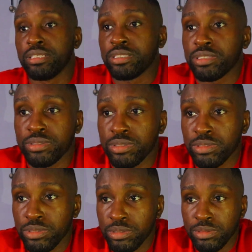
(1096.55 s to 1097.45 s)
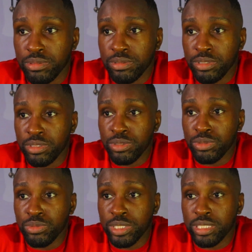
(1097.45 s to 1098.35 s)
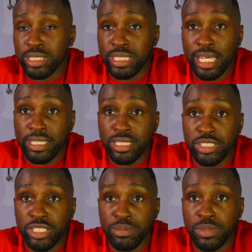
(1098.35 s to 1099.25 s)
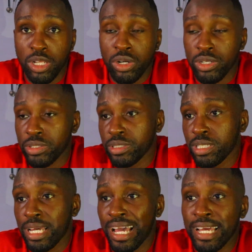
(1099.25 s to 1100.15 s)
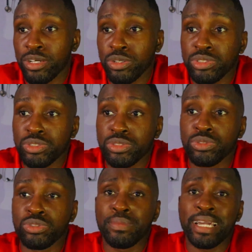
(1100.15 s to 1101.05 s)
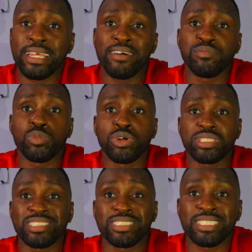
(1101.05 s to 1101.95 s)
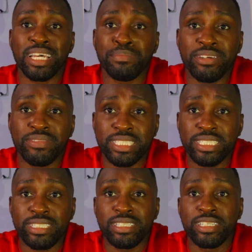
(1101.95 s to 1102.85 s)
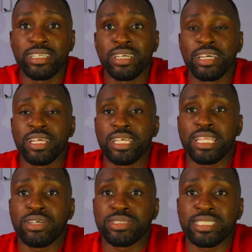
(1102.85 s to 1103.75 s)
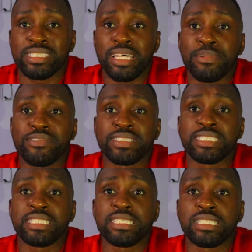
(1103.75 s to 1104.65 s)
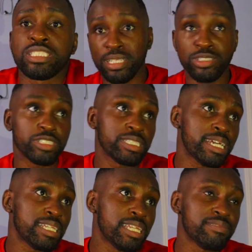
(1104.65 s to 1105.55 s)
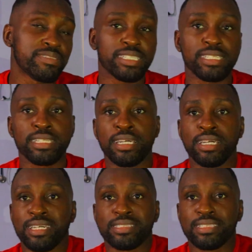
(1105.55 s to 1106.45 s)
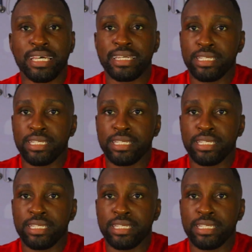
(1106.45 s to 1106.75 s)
So you will stay in the gym longer. And also too, you might have more systemic fatigue. Now systemic fatigue is just being tired,